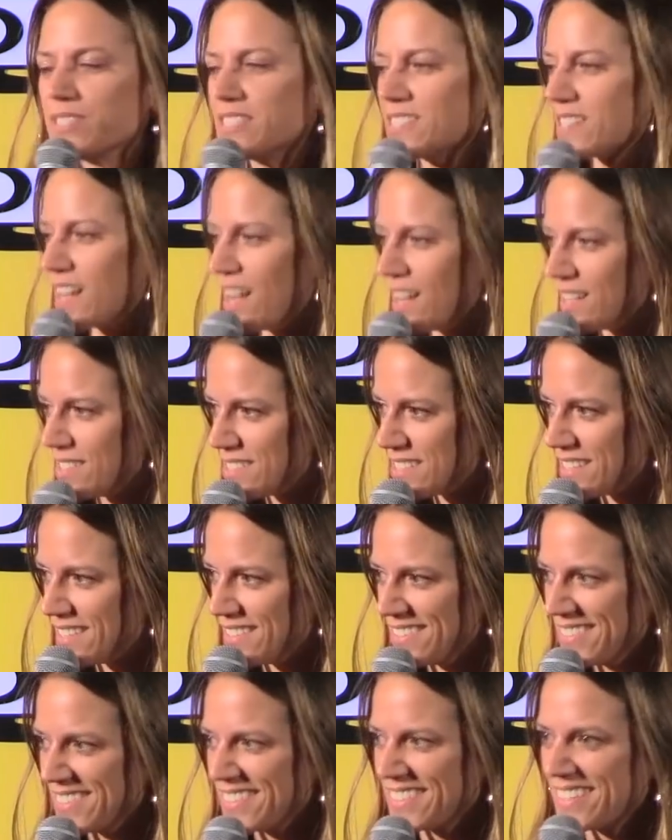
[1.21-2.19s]

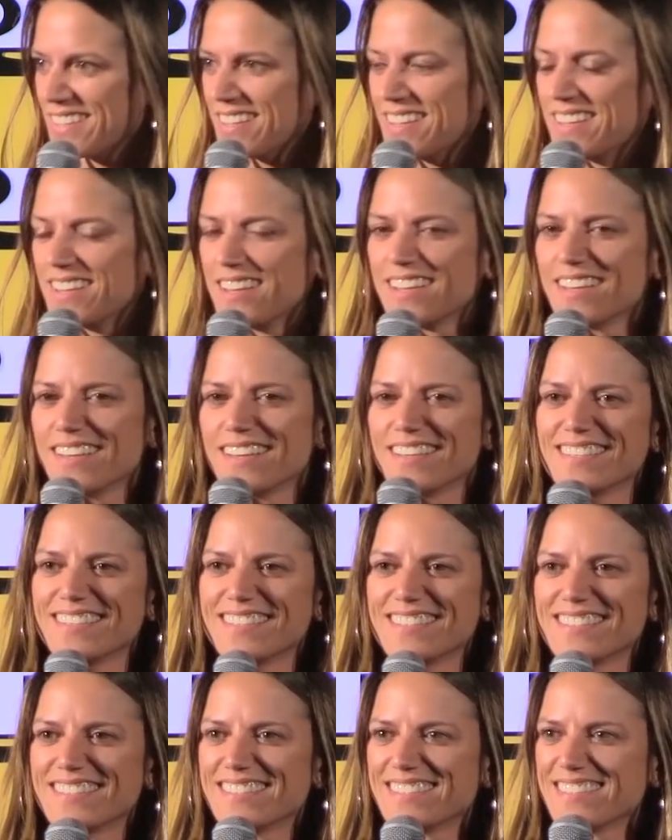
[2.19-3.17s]
Wisconsin.
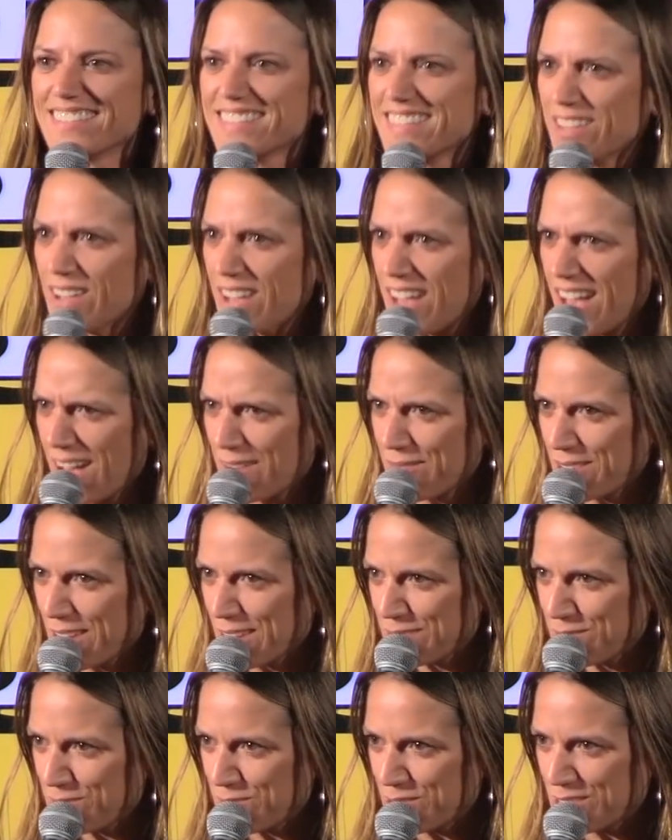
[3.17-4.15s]
Yeah, we
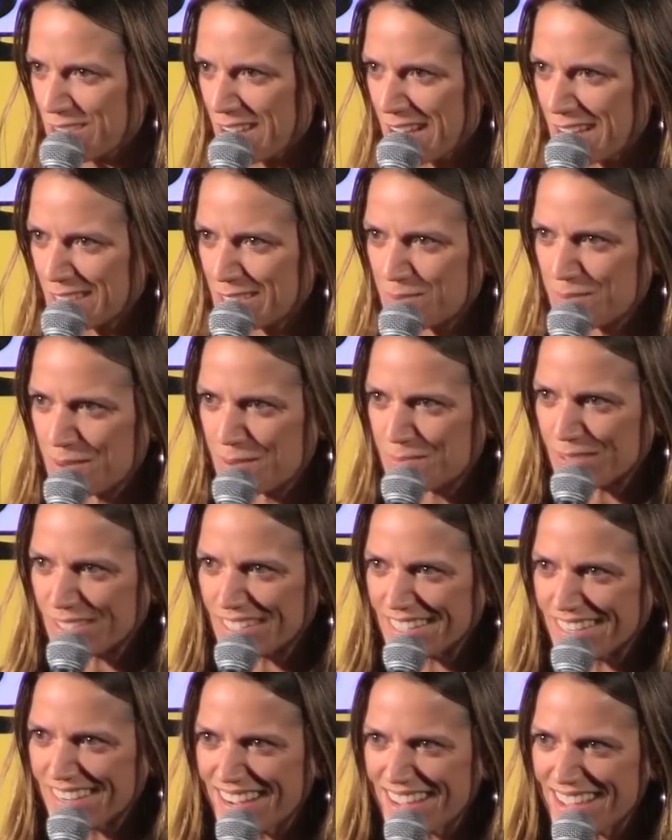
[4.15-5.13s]
got some Wisconsin
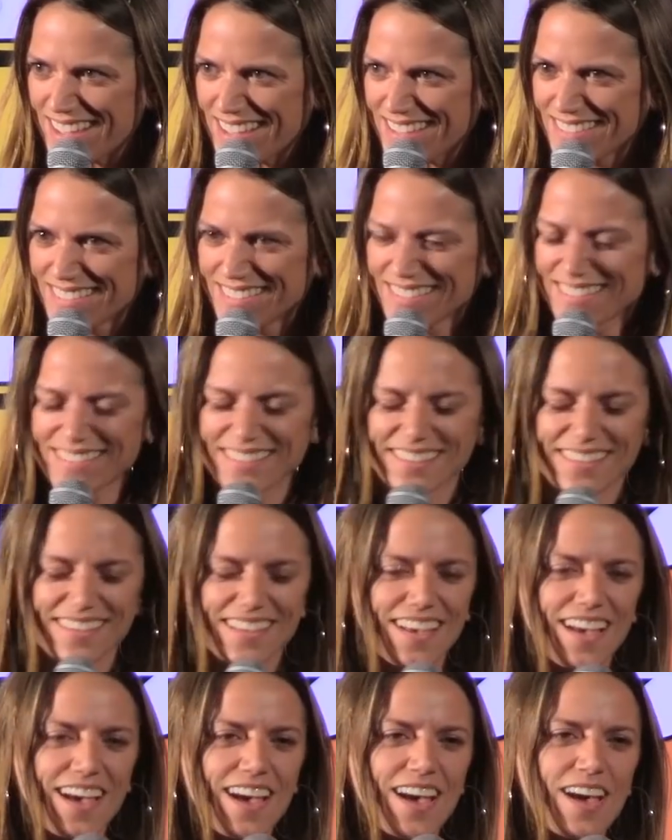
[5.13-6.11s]
people in here.
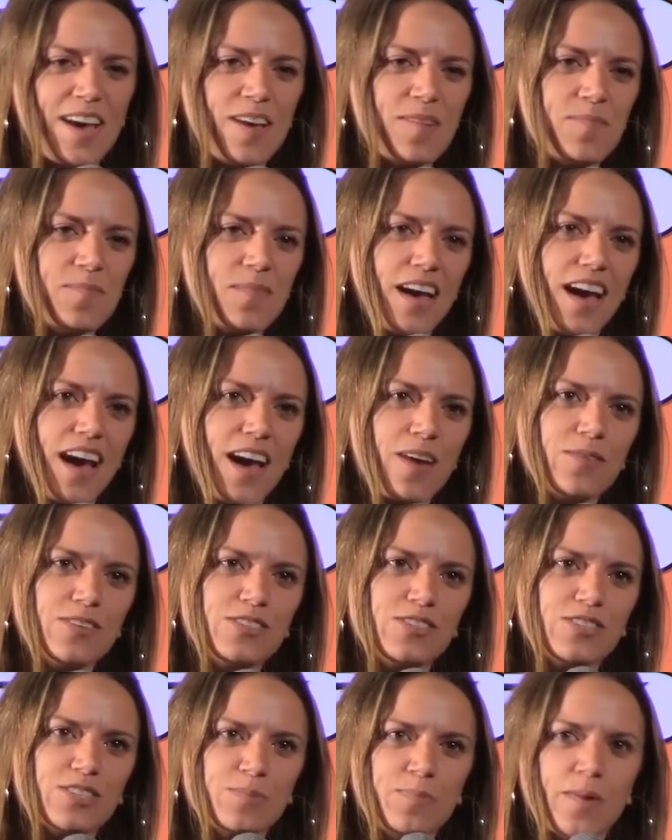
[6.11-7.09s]
Um, I
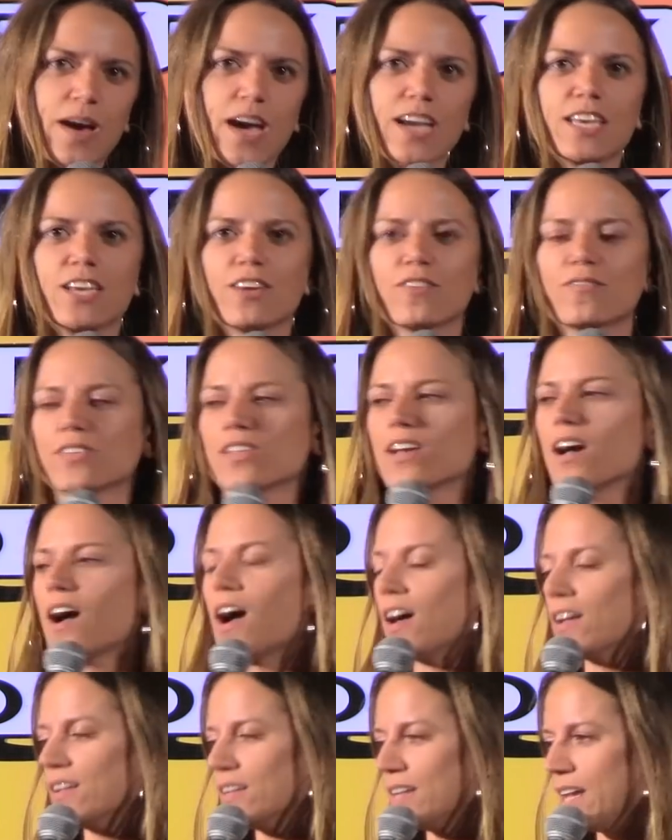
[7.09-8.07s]
was just back here for the
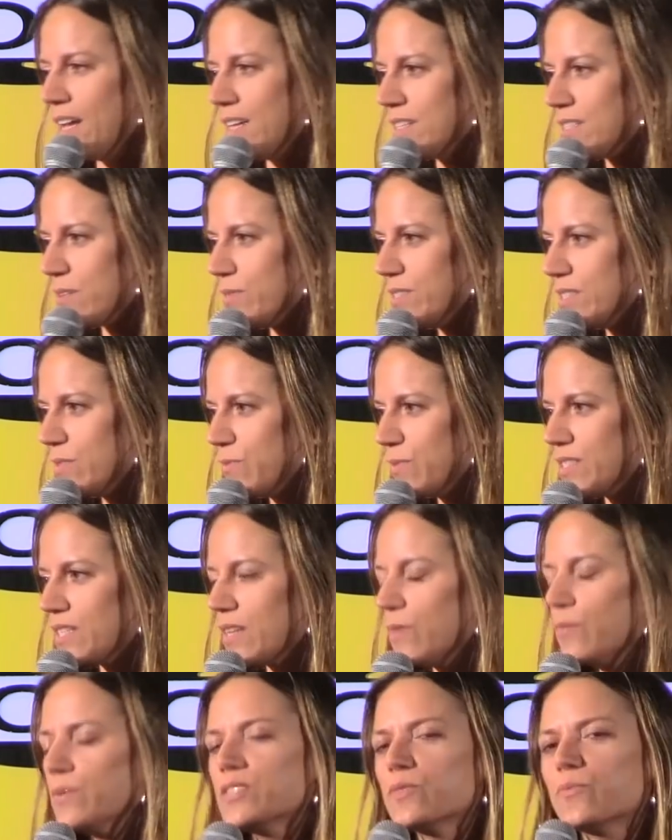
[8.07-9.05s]
holidays. I was in.
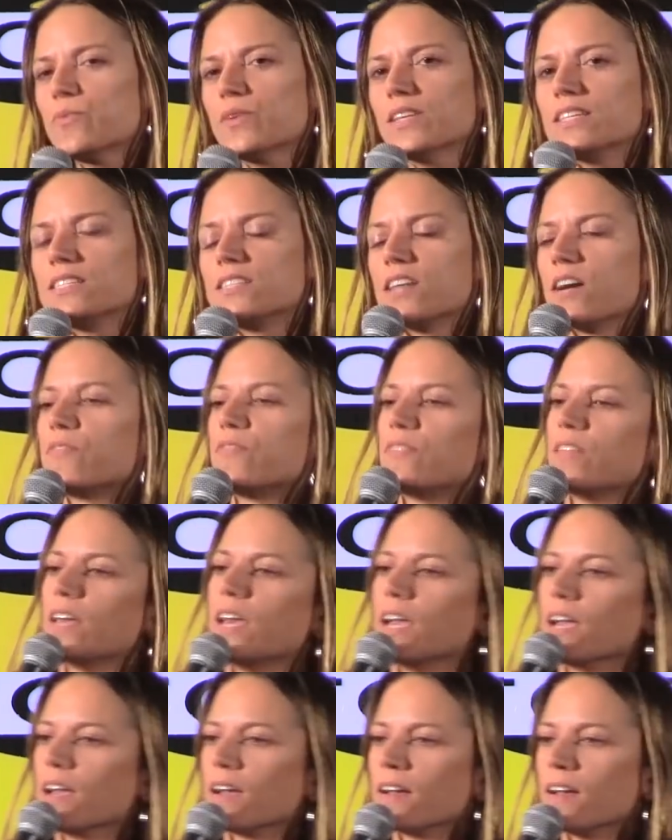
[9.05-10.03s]
It was a really tough
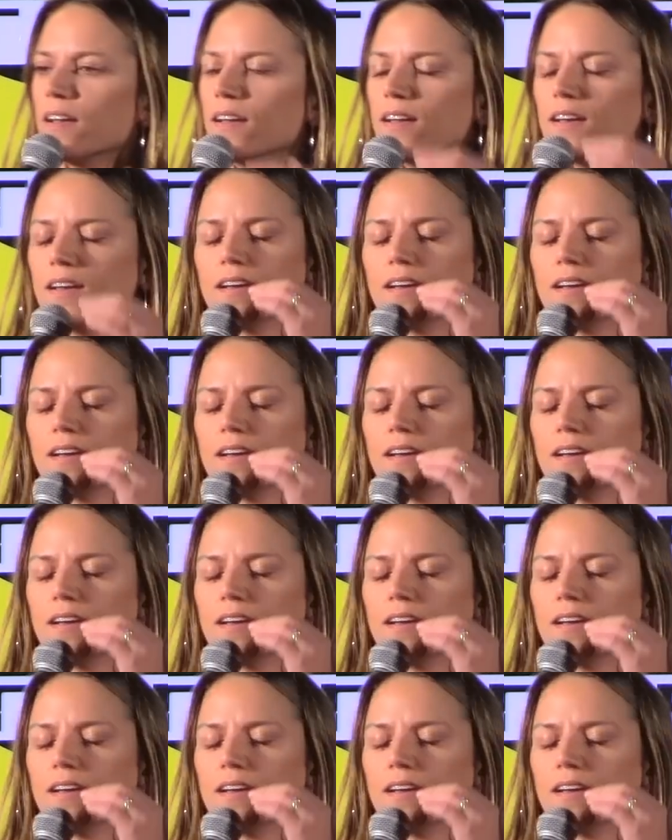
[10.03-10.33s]
thing,